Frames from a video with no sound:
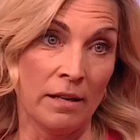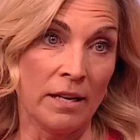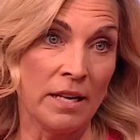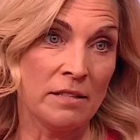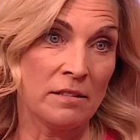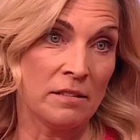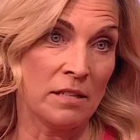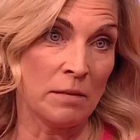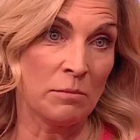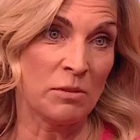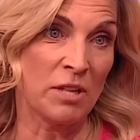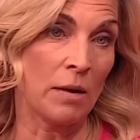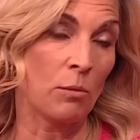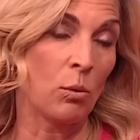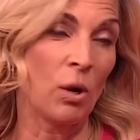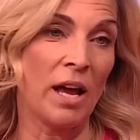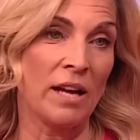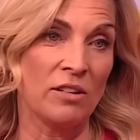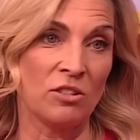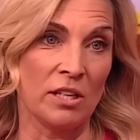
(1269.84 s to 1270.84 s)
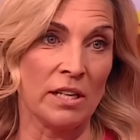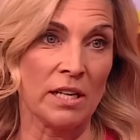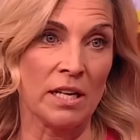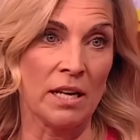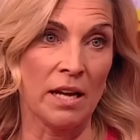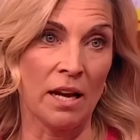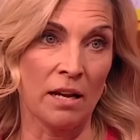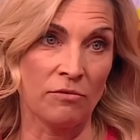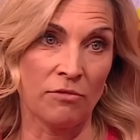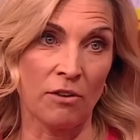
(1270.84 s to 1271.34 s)
his team saying, well, actually, he
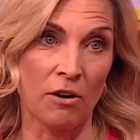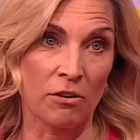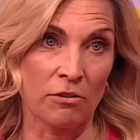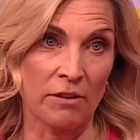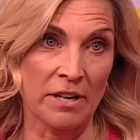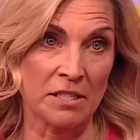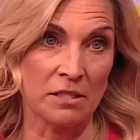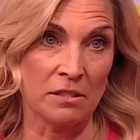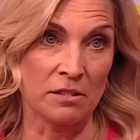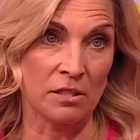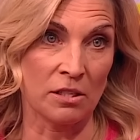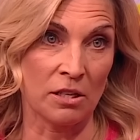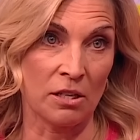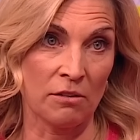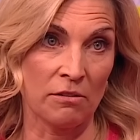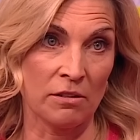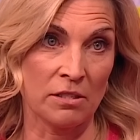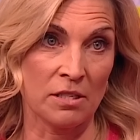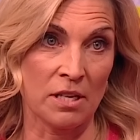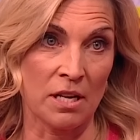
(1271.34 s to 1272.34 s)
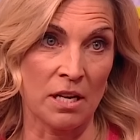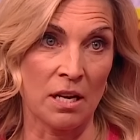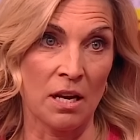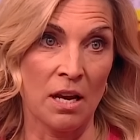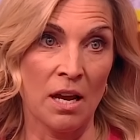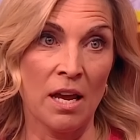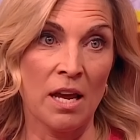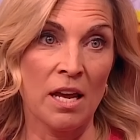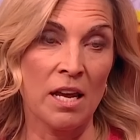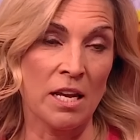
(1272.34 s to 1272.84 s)
had far greater security
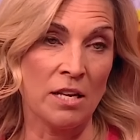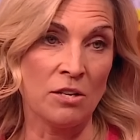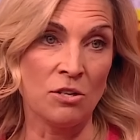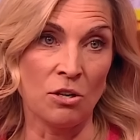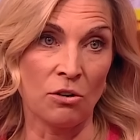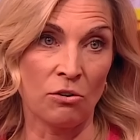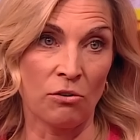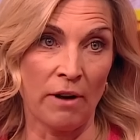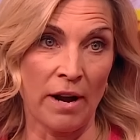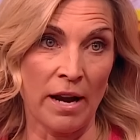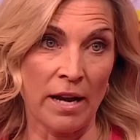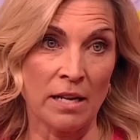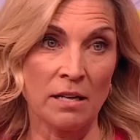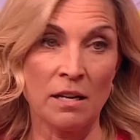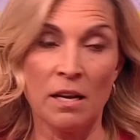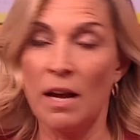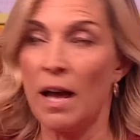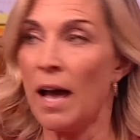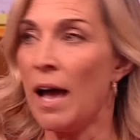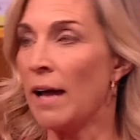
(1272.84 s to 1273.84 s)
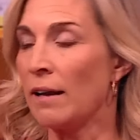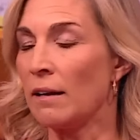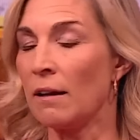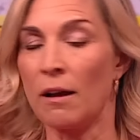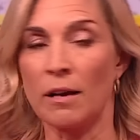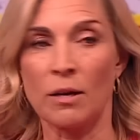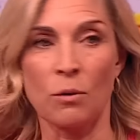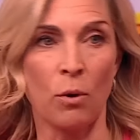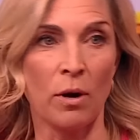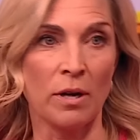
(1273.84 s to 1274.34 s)
in Ukraine, and
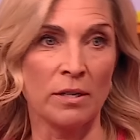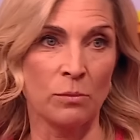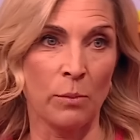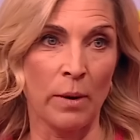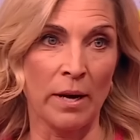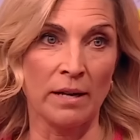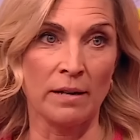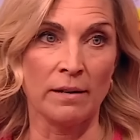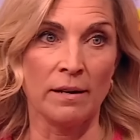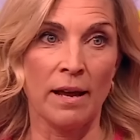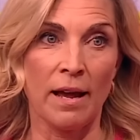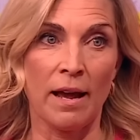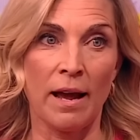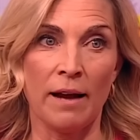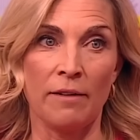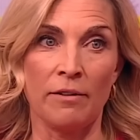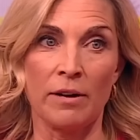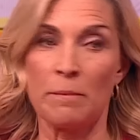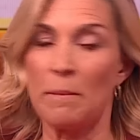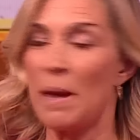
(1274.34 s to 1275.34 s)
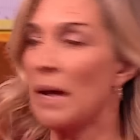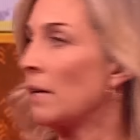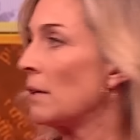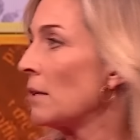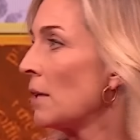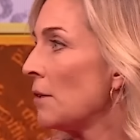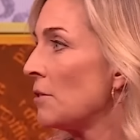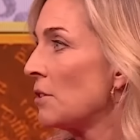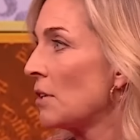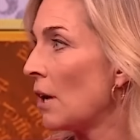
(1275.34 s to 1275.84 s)
likewise when Harry and Meghan
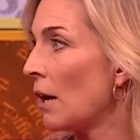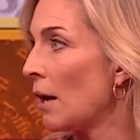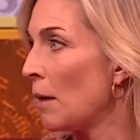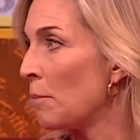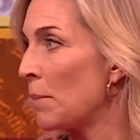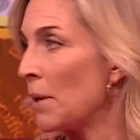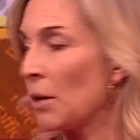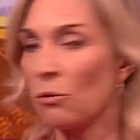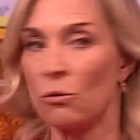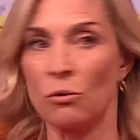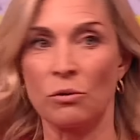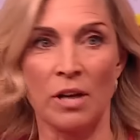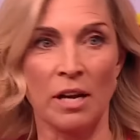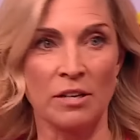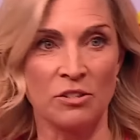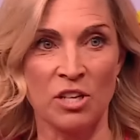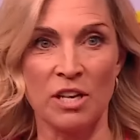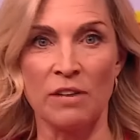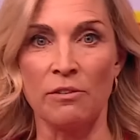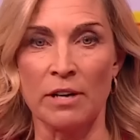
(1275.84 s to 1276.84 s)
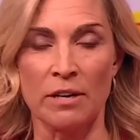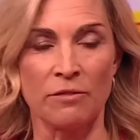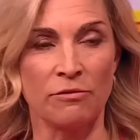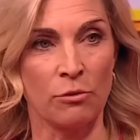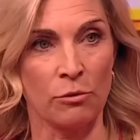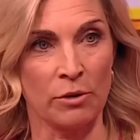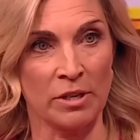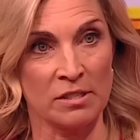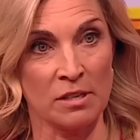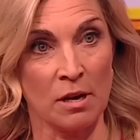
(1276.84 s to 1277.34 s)
go to Colombia or Nigeria,
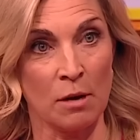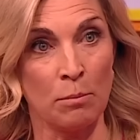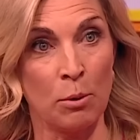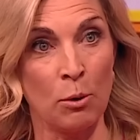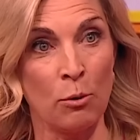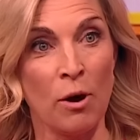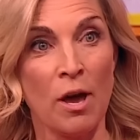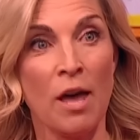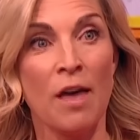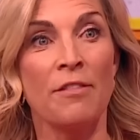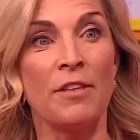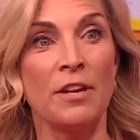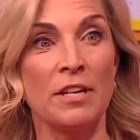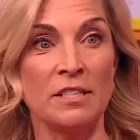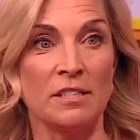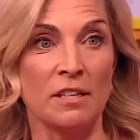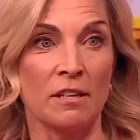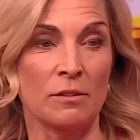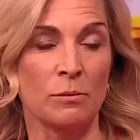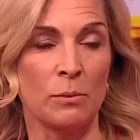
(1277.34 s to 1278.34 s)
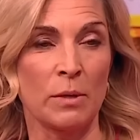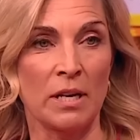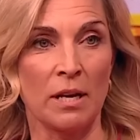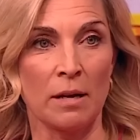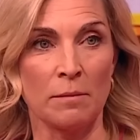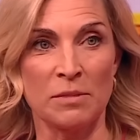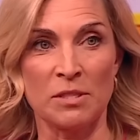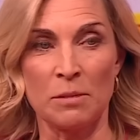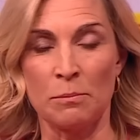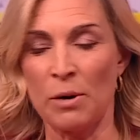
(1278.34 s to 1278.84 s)
for example, than he does when he
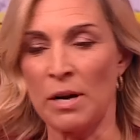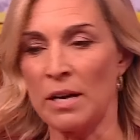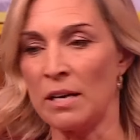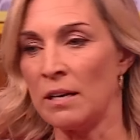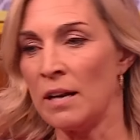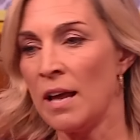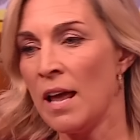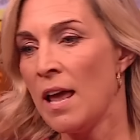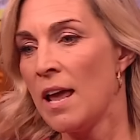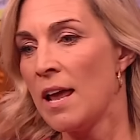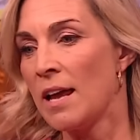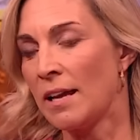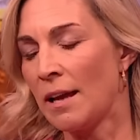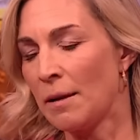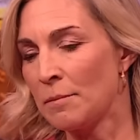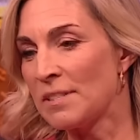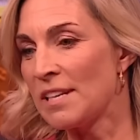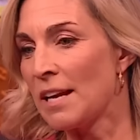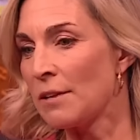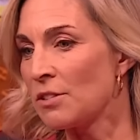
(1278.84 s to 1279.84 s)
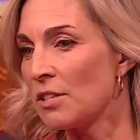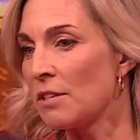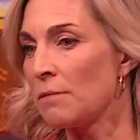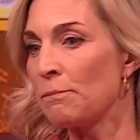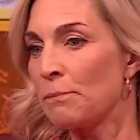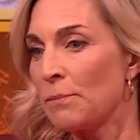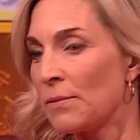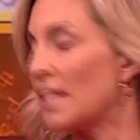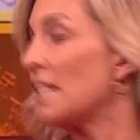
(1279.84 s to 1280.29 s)
comes to Britain. It comes down to the